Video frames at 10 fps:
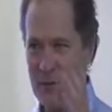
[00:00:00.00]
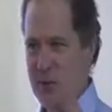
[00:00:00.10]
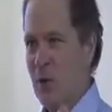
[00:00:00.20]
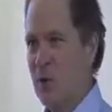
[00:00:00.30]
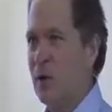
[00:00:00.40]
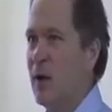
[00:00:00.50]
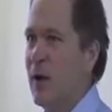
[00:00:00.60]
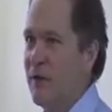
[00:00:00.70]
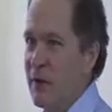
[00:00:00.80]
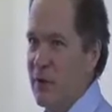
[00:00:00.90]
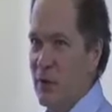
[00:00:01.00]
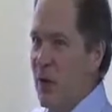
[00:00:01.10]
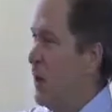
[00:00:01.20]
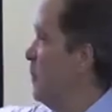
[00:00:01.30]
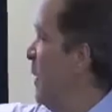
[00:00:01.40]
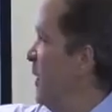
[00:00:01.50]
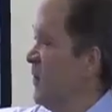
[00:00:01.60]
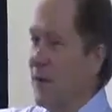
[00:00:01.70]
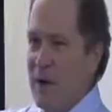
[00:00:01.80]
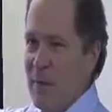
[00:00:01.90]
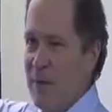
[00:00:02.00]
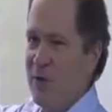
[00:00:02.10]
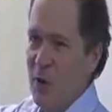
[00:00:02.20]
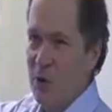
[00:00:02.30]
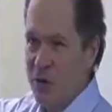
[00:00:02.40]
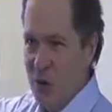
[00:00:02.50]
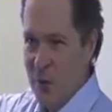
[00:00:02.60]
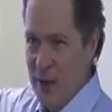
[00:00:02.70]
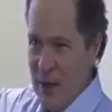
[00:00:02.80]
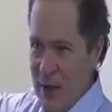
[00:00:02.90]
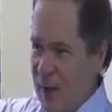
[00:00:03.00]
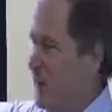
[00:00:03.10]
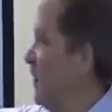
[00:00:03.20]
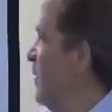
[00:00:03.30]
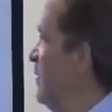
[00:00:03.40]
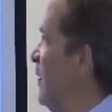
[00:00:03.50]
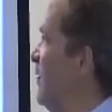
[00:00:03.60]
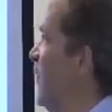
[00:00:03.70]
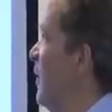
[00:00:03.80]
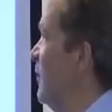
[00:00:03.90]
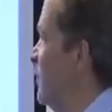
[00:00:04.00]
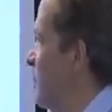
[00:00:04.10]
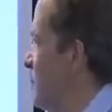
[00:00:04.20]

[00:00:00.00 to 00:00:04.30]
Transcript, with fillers: So if I turn on a minus sign, it means don't show me anything that contains this.